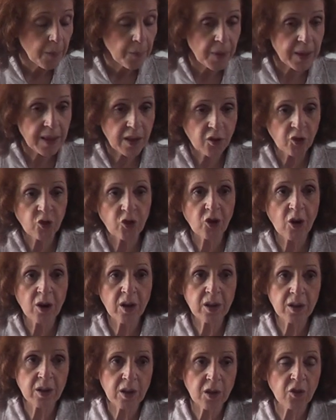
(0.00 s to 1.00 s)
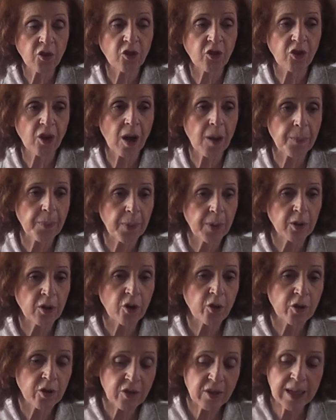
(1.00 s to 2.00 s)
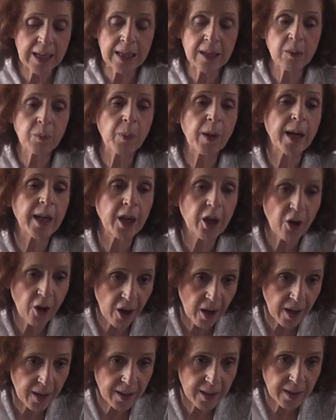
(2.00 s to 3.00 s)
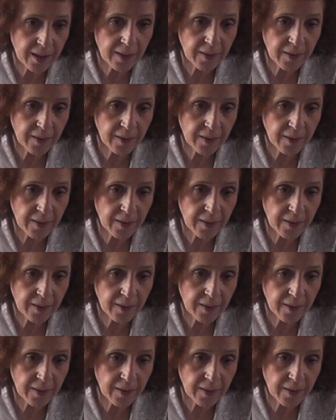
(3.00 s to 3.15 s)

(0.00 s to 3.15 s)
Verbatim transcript: but the start and the stop are ordained by God.